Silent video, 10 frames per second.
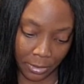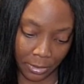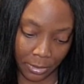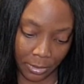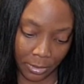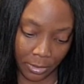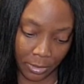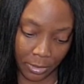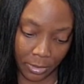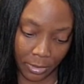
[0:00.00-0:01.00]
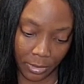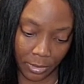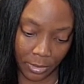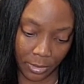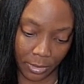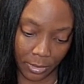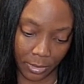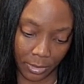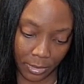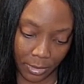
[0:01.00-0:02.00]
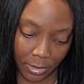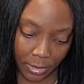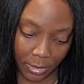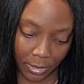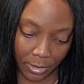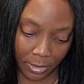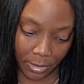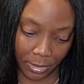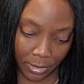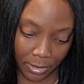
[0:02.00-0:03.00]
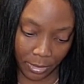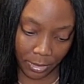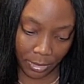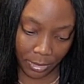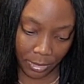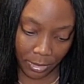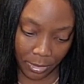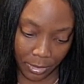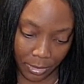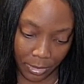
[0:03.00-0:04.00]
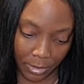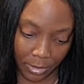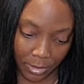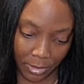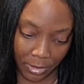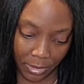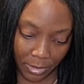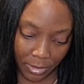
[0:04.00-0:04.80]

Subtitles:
Nothing is said.